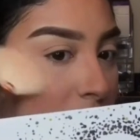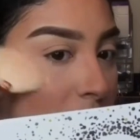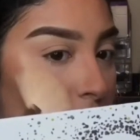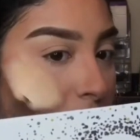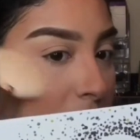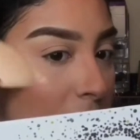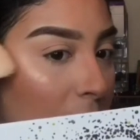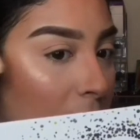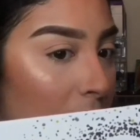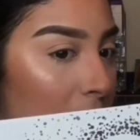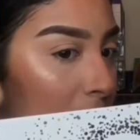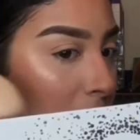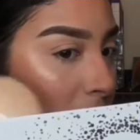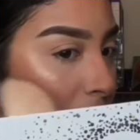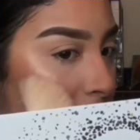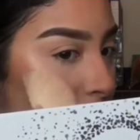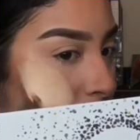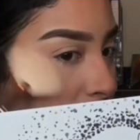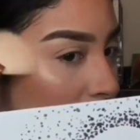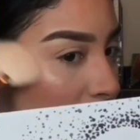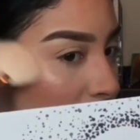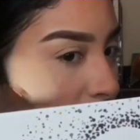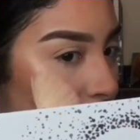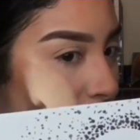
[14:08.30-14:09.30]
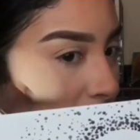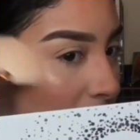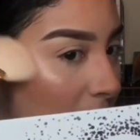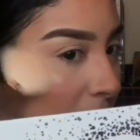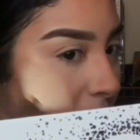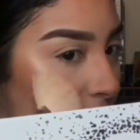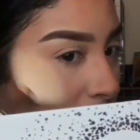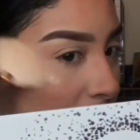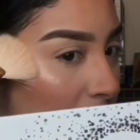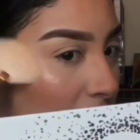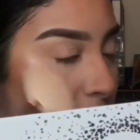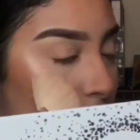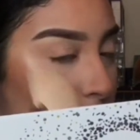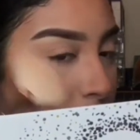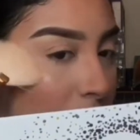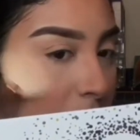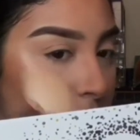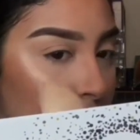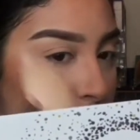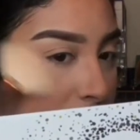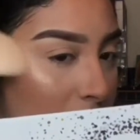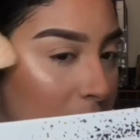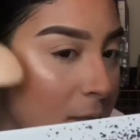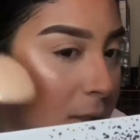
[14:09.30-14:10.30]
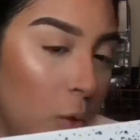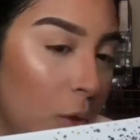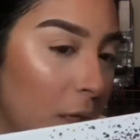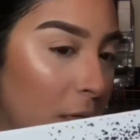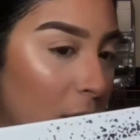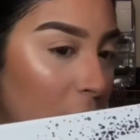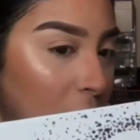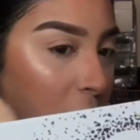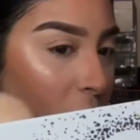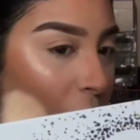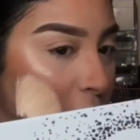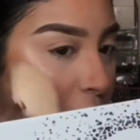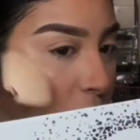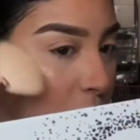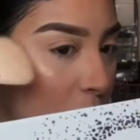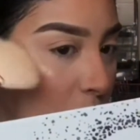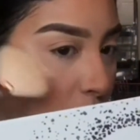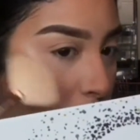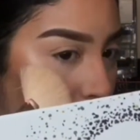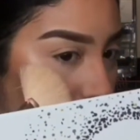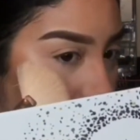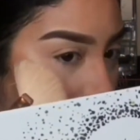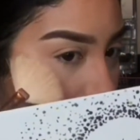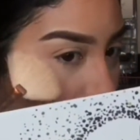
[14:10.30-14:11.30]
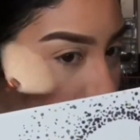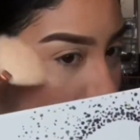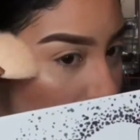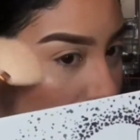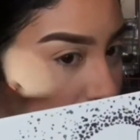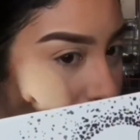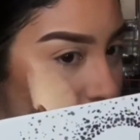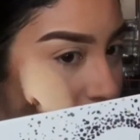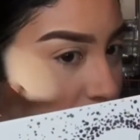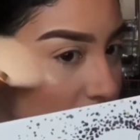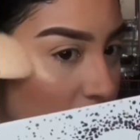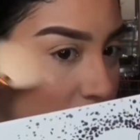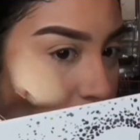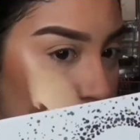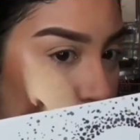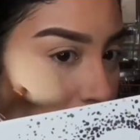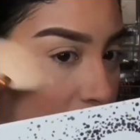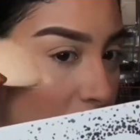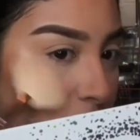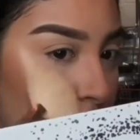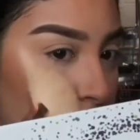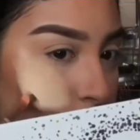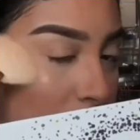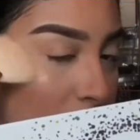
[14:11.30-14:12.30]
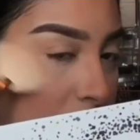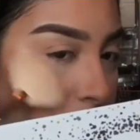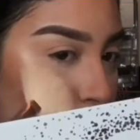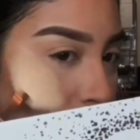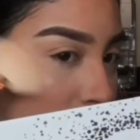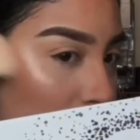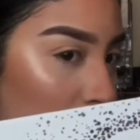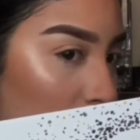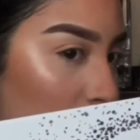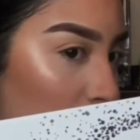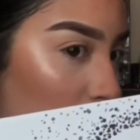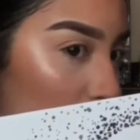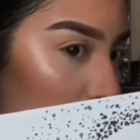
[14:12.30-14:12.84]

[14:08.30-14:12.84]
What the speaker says: And I like this highlighter because you can control how much of this you